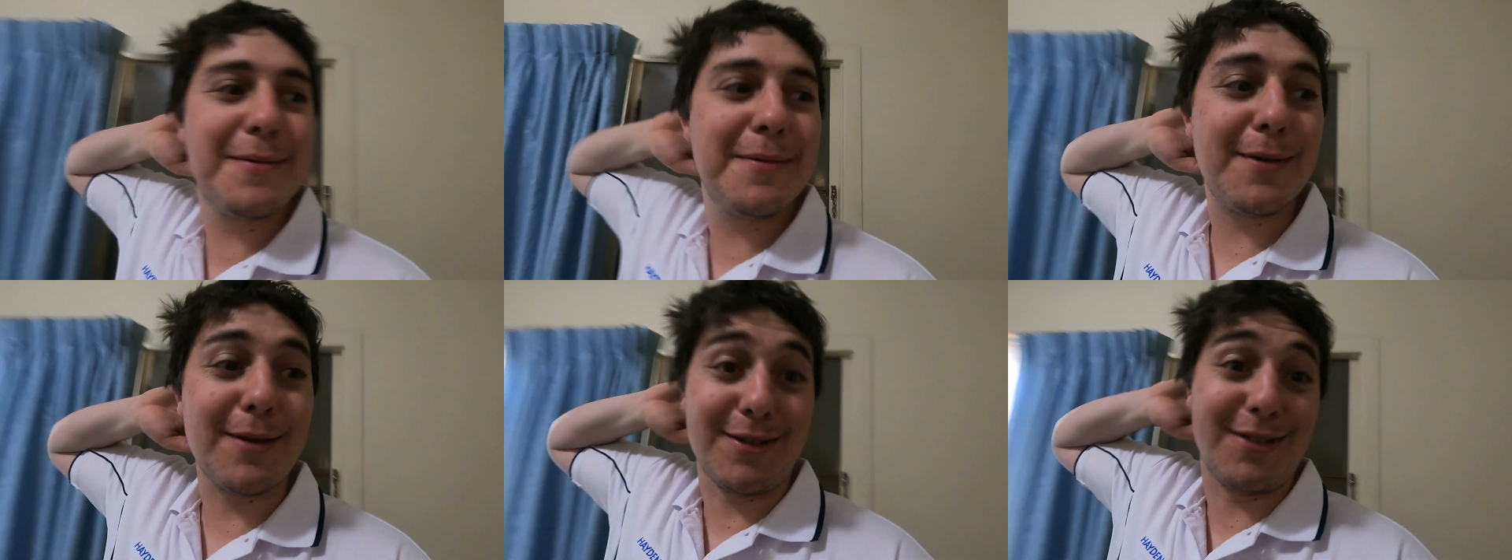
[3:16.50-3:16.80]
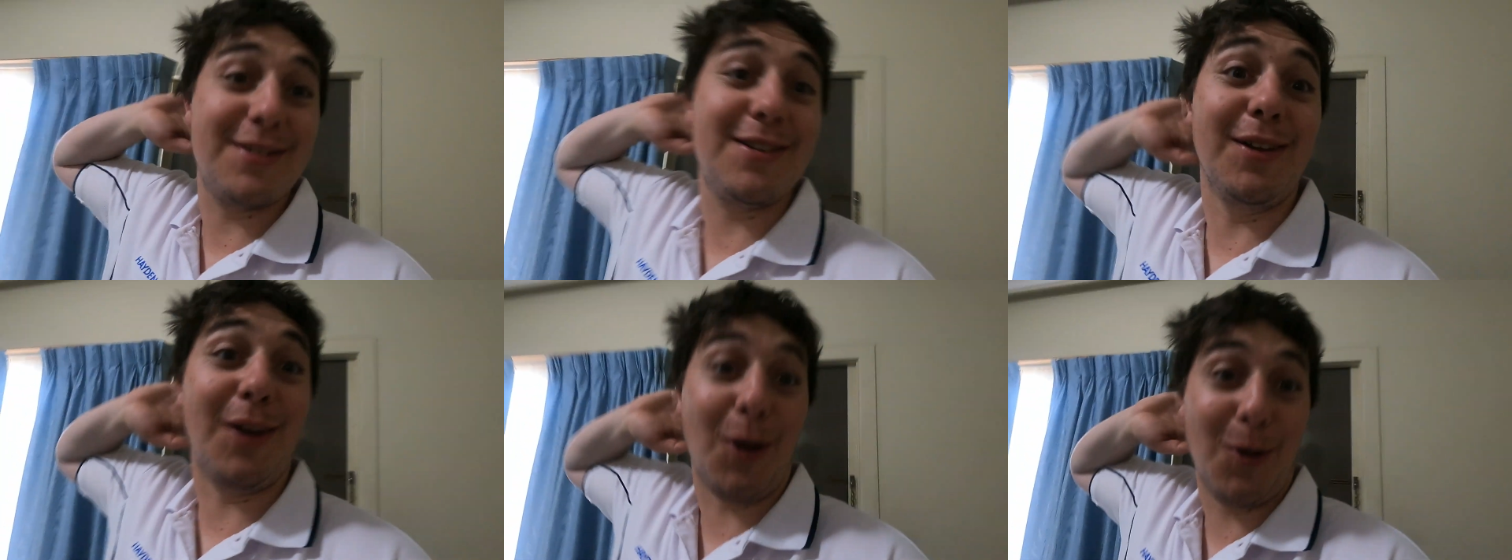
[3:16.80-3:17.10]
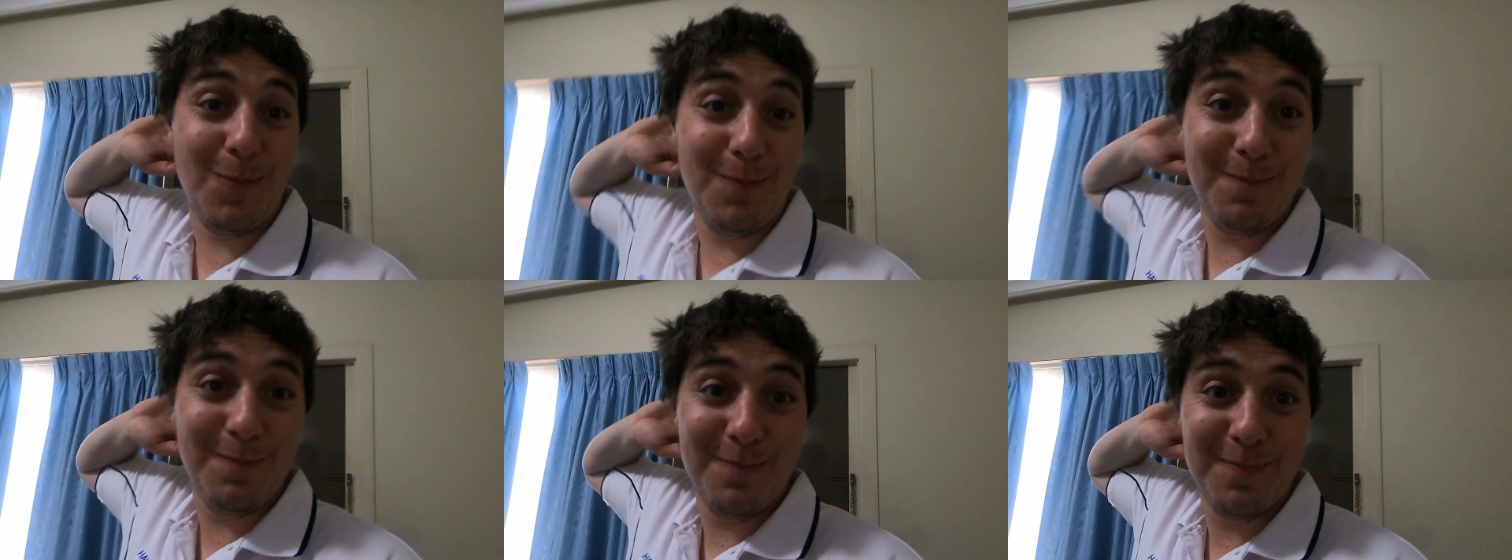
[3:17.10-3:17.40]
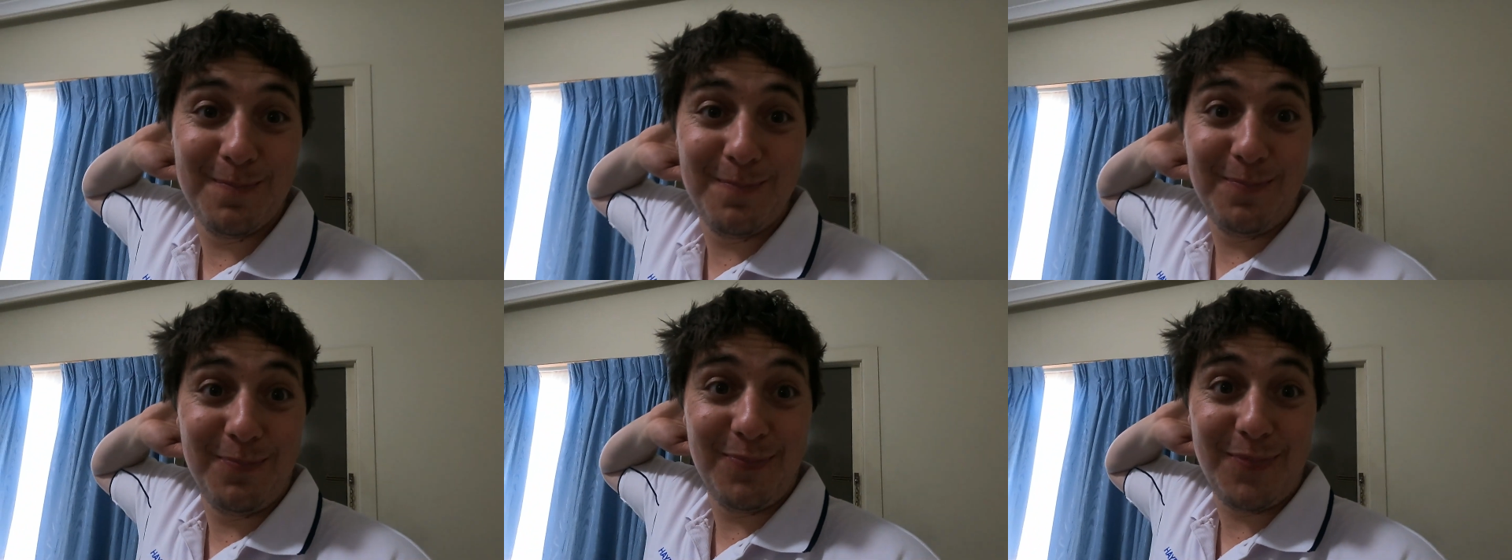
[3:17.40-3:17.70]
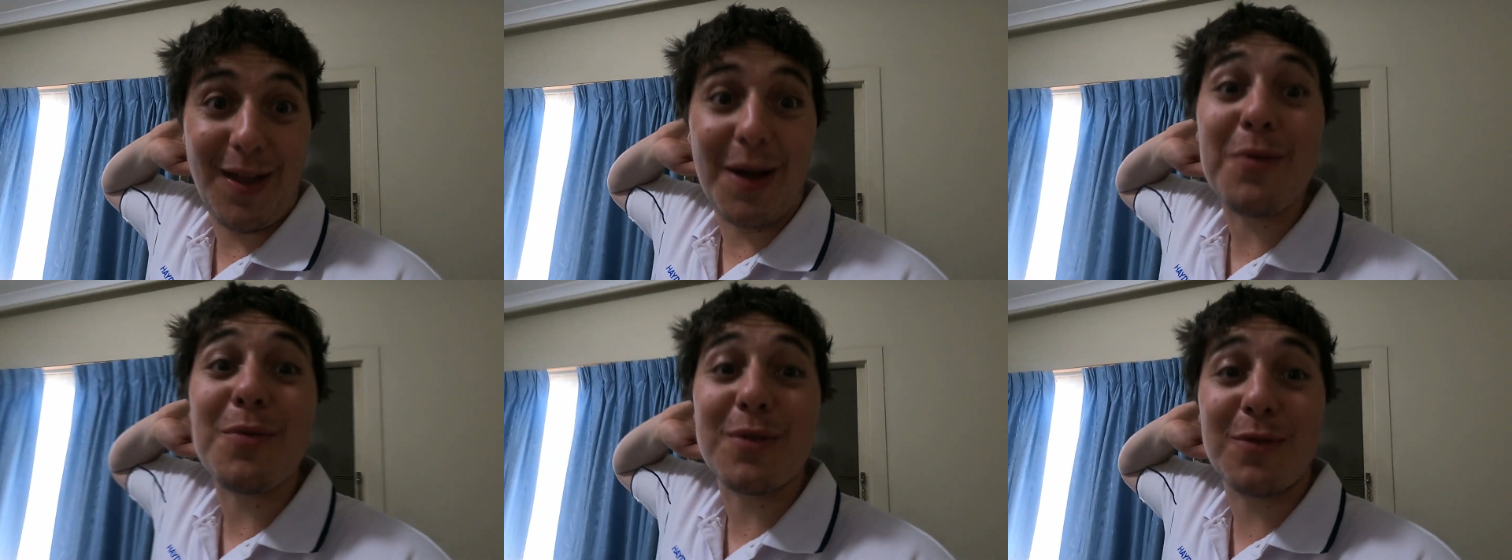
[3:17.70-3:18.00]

because I